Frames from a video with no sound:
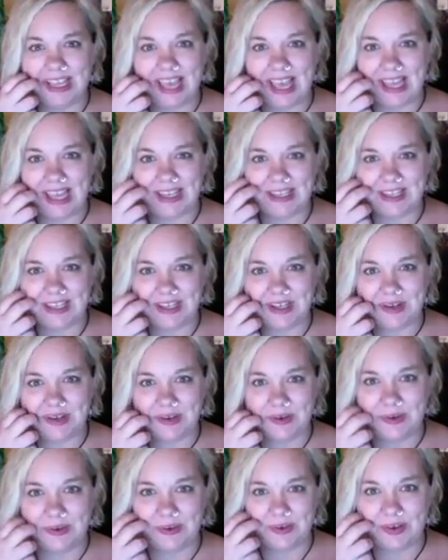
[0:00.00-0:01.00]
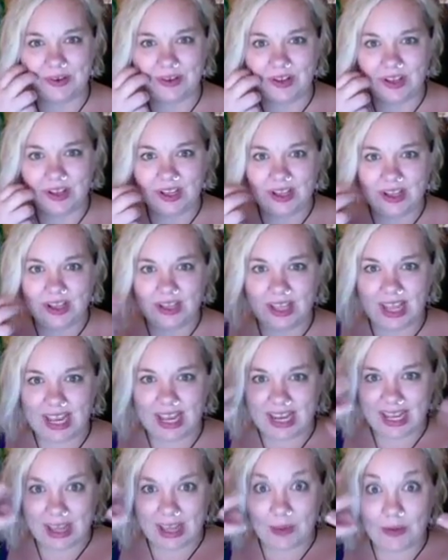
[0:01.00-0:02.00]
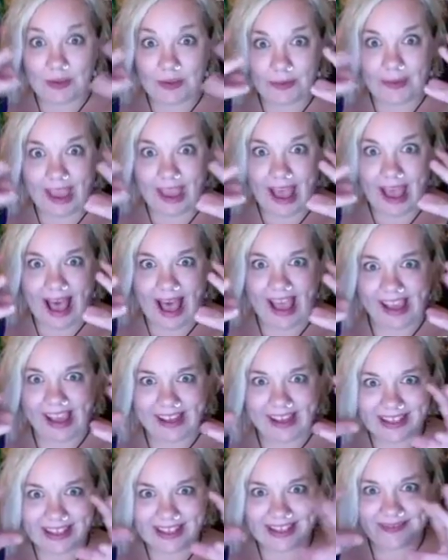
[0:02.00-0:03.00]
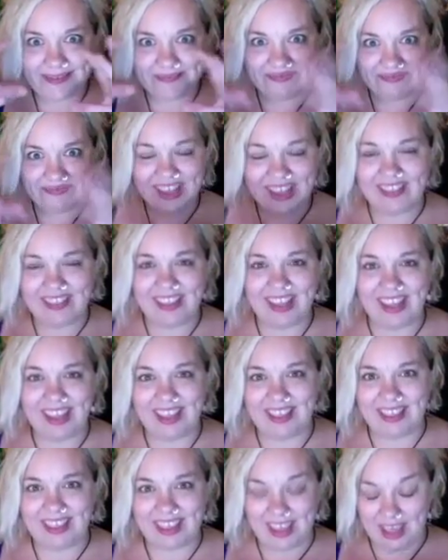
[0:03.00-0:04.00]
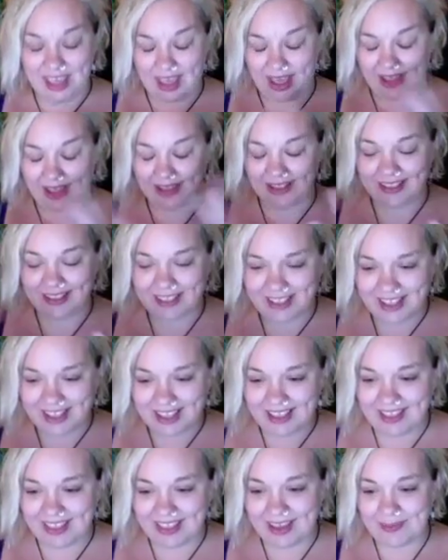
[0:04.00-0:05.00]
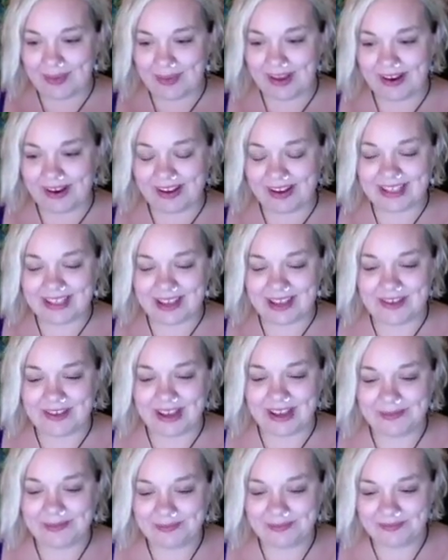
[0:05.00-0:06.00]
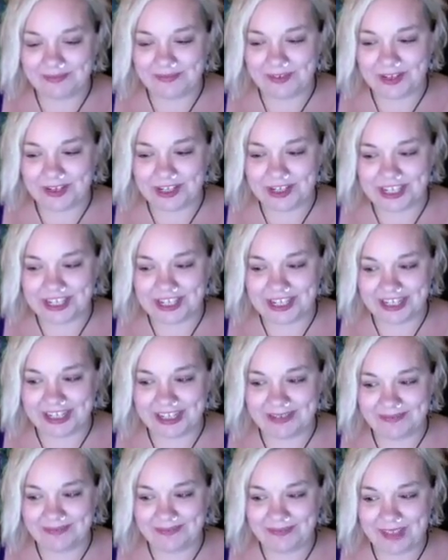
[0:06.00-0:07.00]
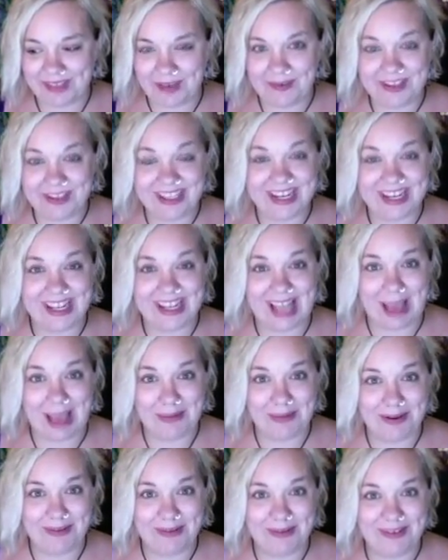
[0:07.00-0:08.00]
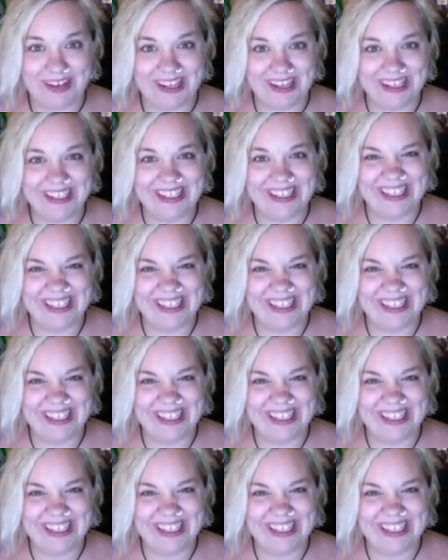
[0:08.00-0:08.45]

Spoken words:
into eating it with my eyes and the appearance of it, for sure. That was an elaborate one.